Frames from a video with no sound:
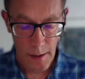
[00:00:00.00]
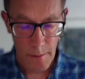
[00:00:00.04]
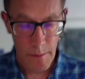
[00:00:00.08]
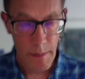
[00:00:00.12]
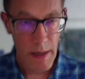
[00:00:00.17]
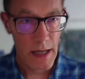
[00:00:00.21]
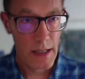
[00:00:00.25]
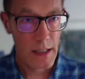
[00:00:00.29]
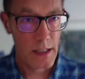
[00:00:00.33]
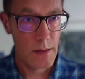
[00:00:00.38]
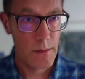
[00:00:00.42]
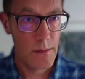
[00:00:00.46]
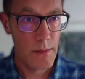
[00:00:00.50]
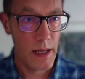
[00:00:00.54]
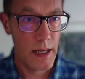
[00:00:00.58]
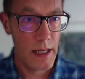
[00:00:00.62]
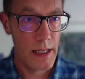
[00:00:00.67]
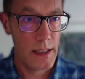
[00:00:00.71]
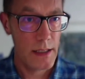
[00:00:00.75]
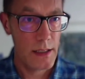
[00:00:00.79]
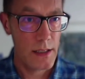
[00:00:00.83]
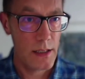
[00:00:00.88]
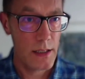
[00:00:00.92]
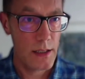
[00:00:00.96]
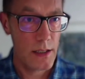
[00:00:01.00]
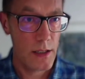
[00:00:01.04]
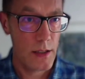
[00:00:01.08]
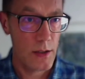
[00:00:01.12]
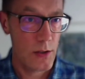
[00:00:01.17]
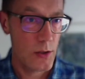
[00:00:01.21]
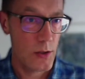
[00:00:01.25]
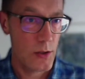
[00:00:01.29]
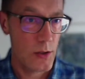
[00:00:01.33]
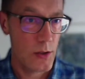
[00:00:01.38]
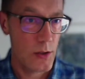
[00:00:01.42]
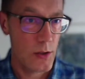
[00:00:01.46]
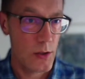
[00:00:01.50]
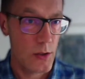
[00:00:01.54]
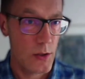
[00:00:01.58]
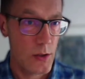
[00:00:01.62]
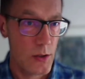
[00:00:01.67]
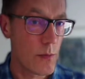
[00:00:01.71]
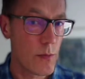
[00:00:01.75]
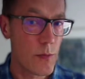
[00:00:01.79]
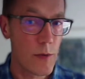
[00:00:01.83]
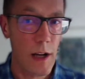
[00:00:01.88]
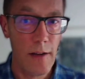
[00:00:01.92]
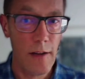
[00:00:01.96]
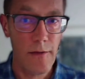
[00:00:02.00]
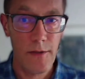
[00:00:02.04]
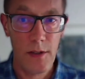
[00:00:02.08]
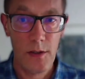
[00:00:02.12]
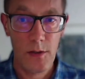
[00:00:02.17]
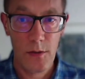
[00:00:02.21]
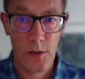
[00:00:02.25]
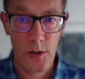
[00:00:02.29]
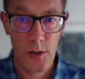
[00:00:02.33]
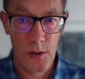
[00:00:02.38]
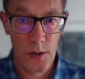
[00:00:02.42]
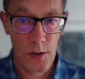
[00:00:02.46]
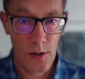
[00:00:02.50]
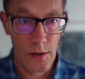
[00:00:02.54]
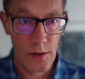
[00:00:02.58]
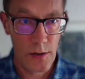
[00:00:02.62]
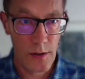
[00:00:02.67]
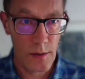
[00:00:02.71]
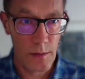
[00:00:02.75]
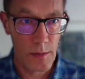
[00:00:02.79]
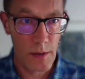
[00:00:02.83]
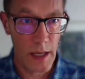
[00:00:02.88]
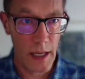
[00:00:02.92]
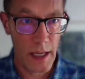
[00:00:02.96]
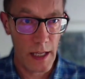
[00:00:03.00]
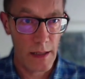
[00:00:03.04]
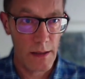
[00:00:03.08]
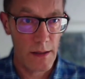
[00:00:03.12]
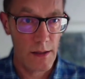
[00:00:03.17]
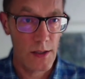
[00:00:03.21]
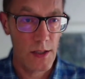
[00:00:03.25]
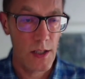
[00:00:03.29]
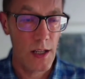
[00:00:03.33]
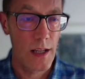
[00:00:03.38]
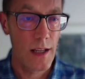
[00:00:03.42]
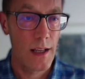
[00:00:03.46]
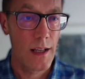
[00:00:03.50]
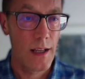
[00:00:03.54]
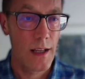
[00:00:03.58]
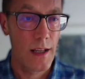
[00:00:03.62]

maximize short-term profit or short-term gains